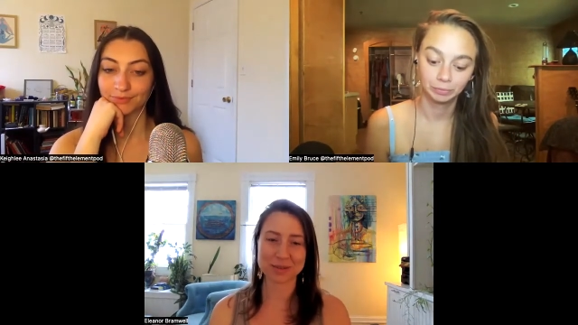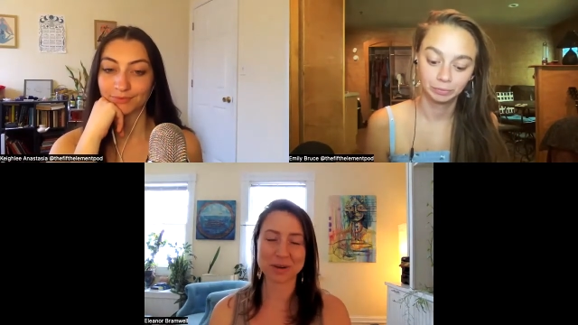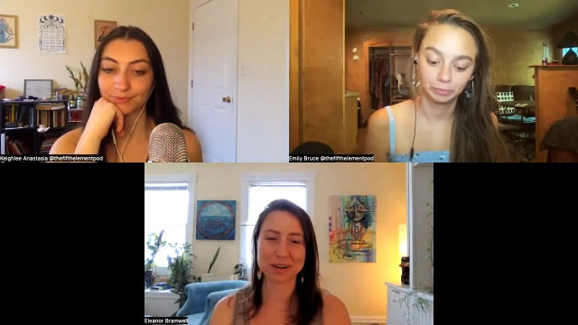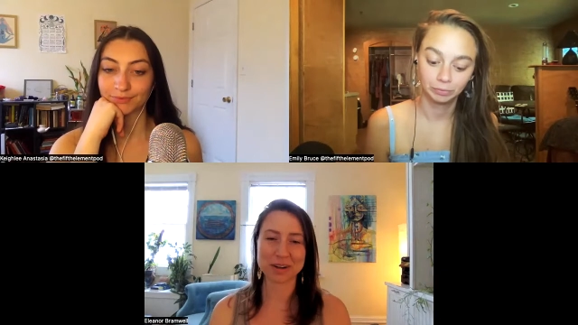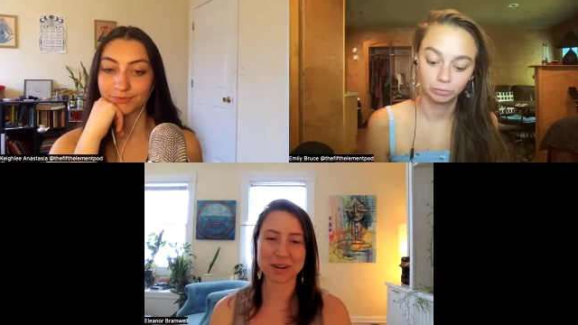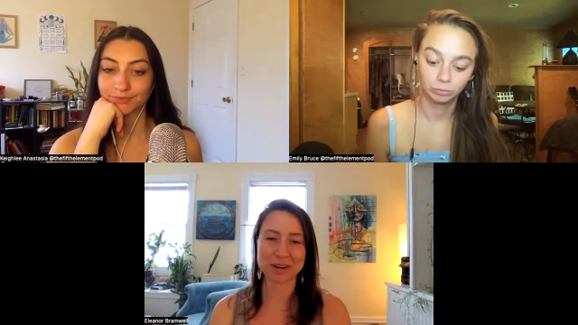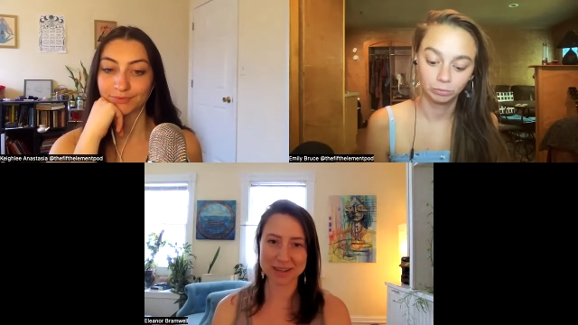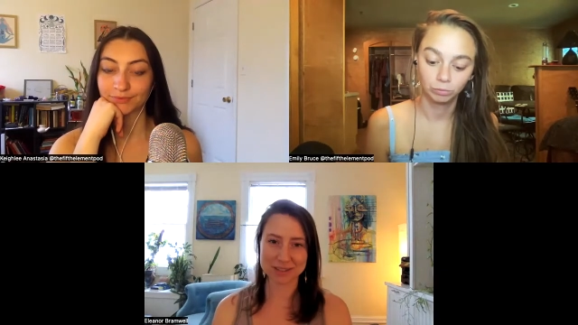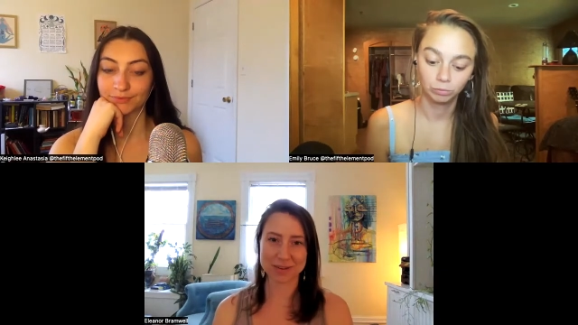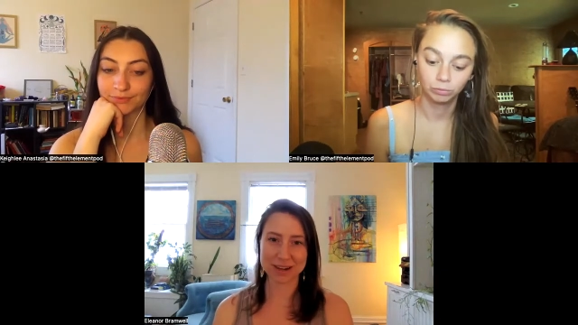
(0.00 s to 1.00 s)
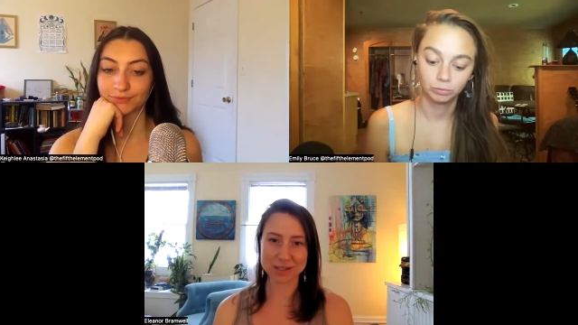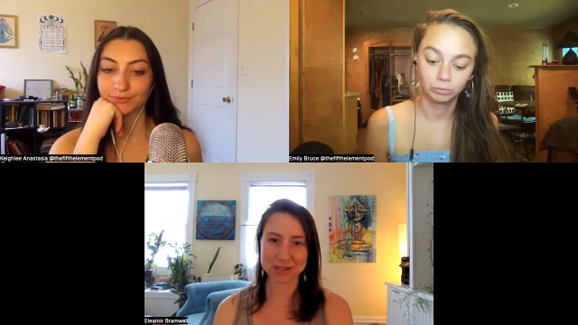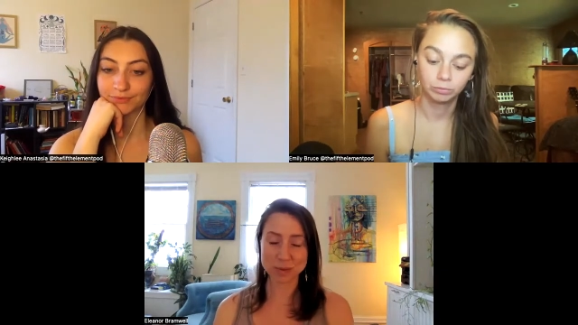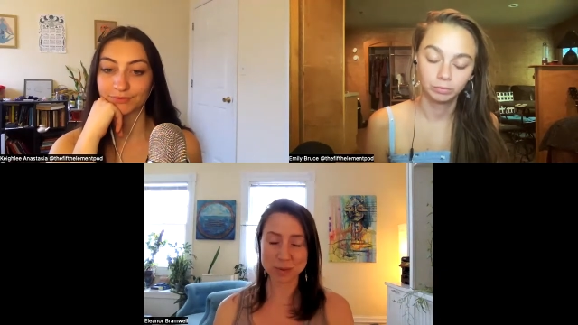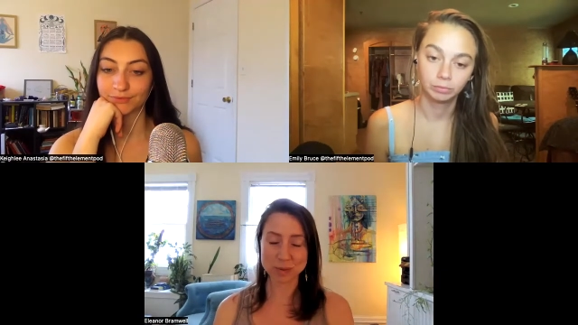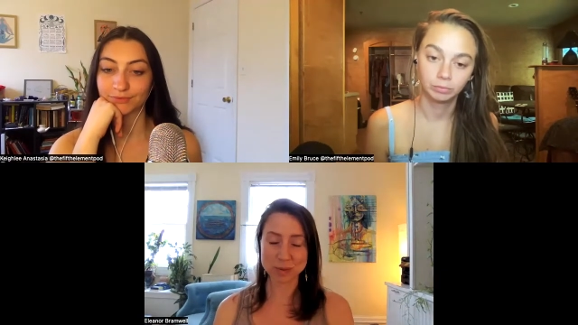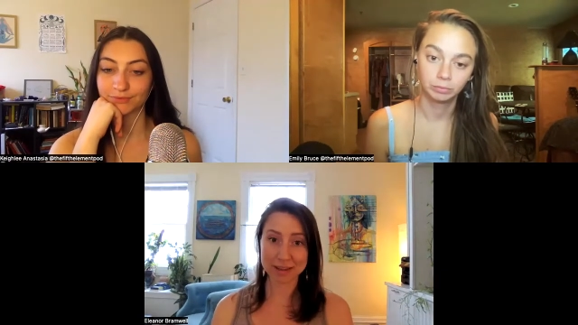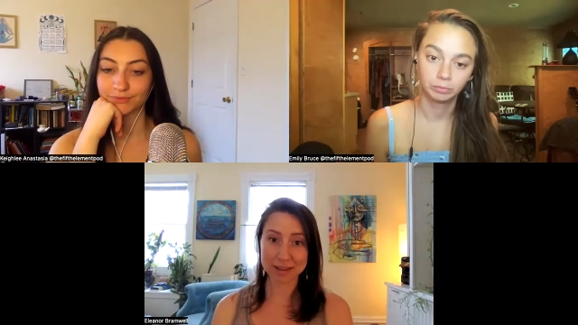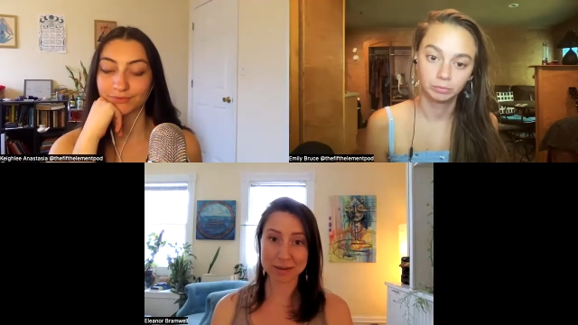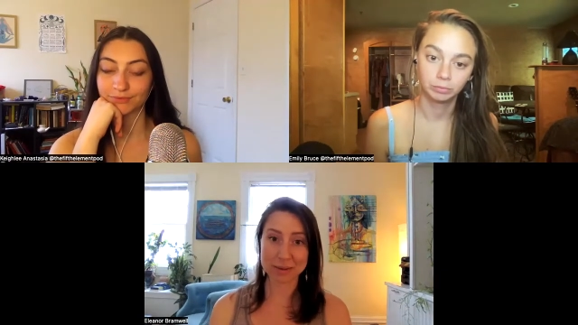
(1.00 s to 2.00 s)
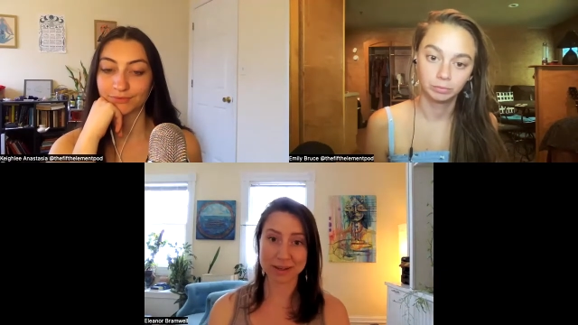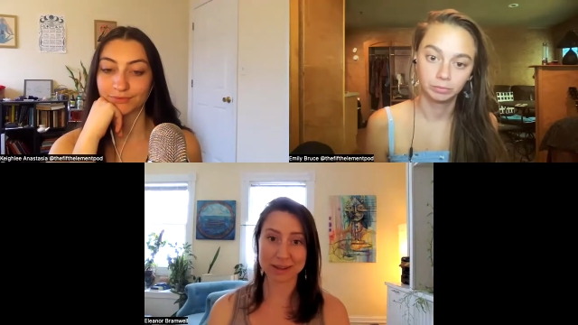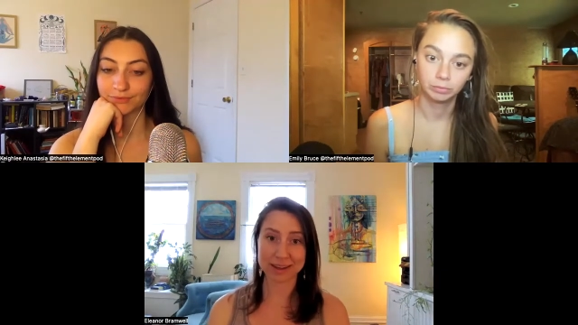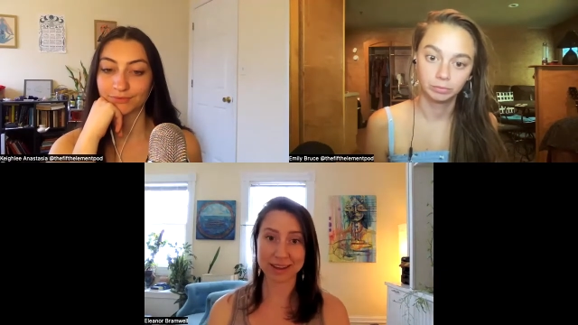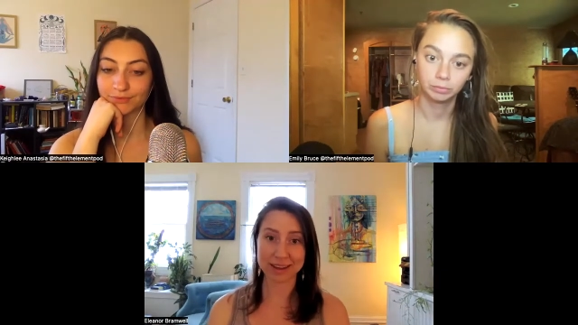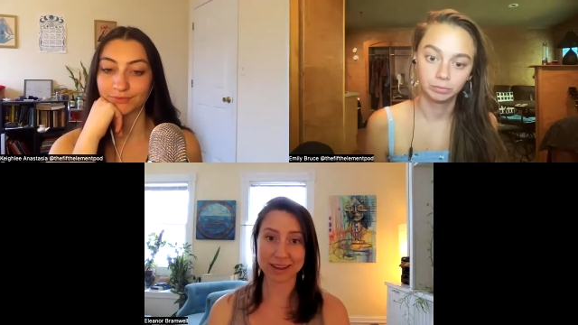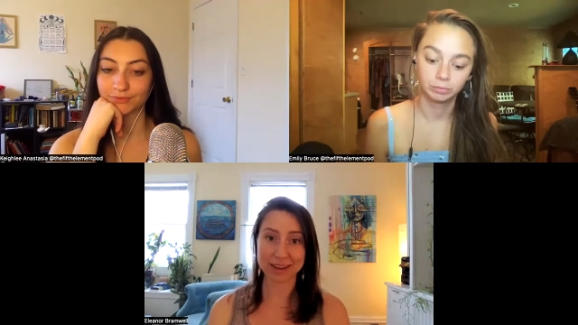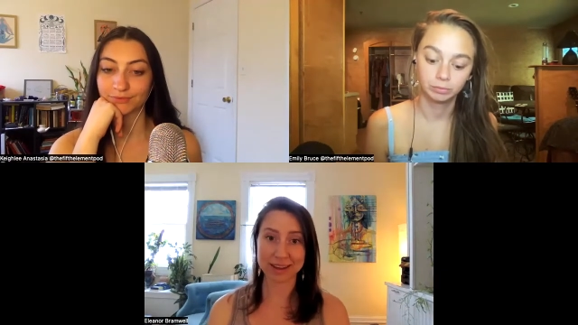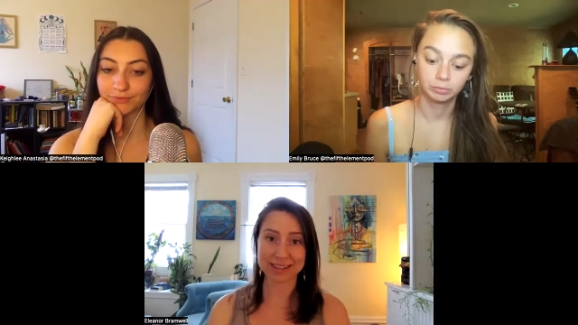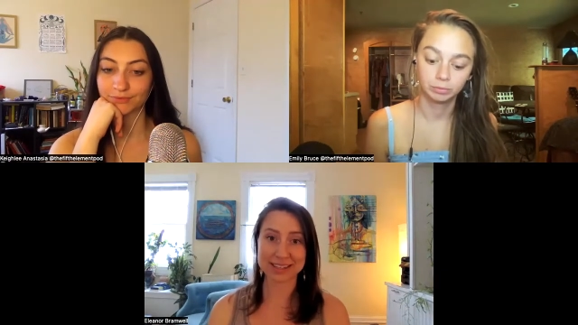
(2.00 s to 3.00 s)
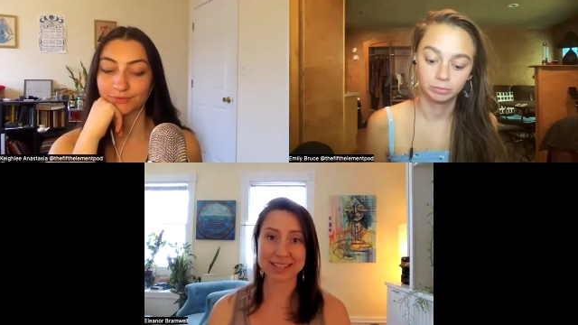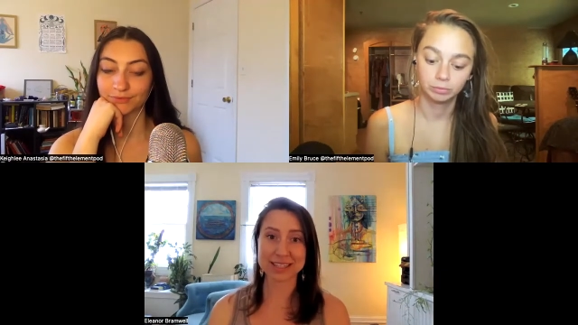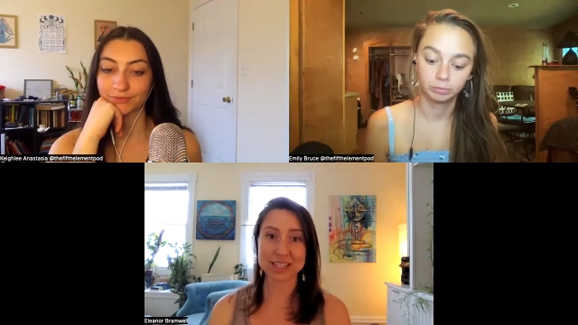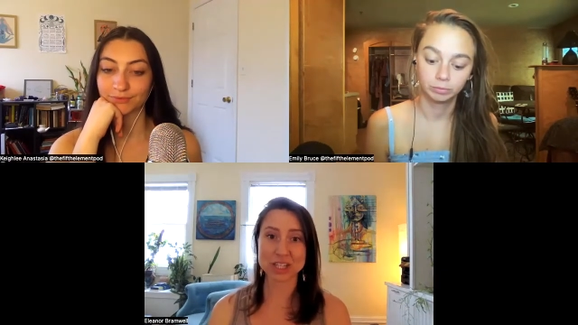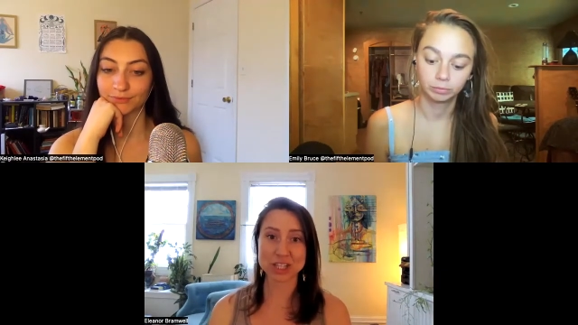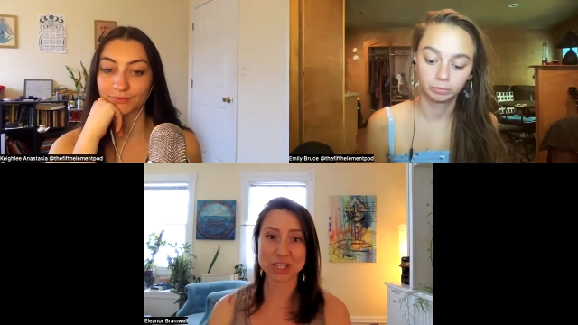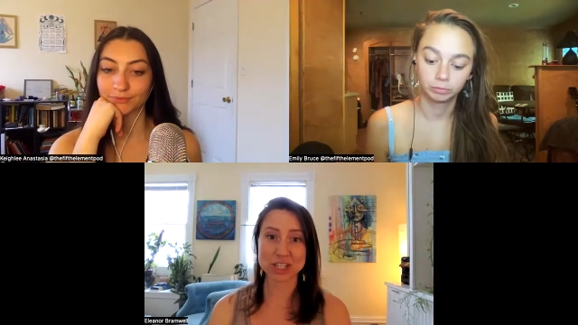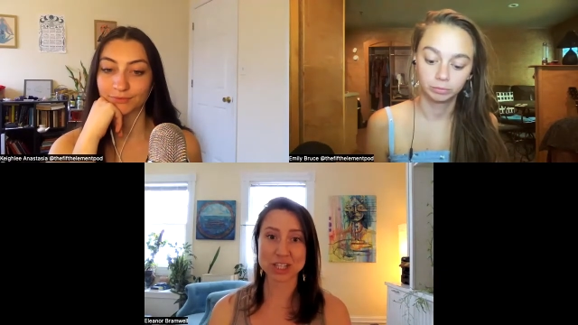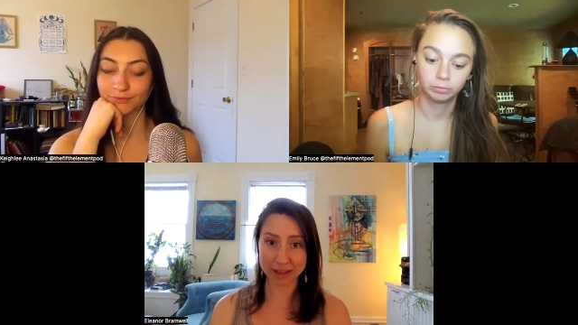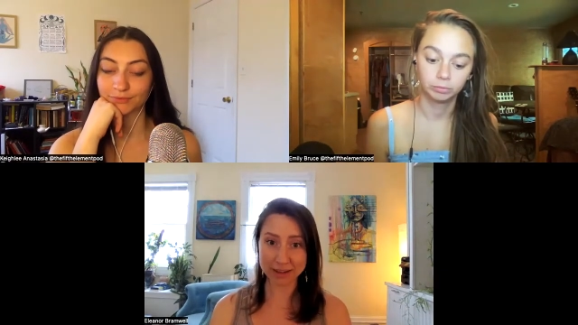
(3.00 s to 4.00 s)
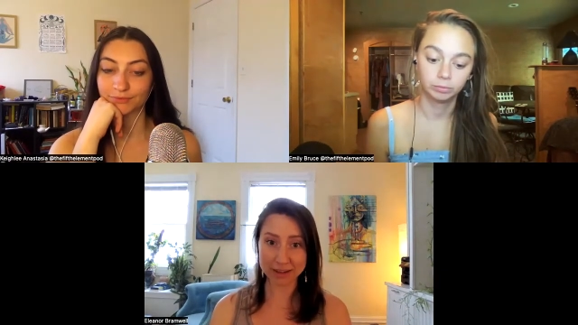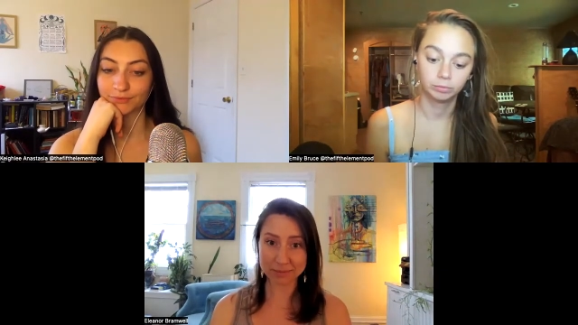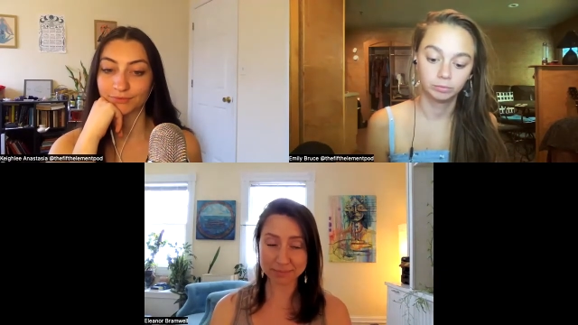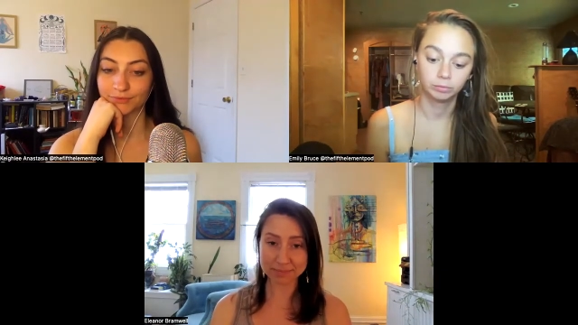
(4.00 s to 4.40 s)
Speaker 1: one of my best friends was rock climbing and shattered her leg.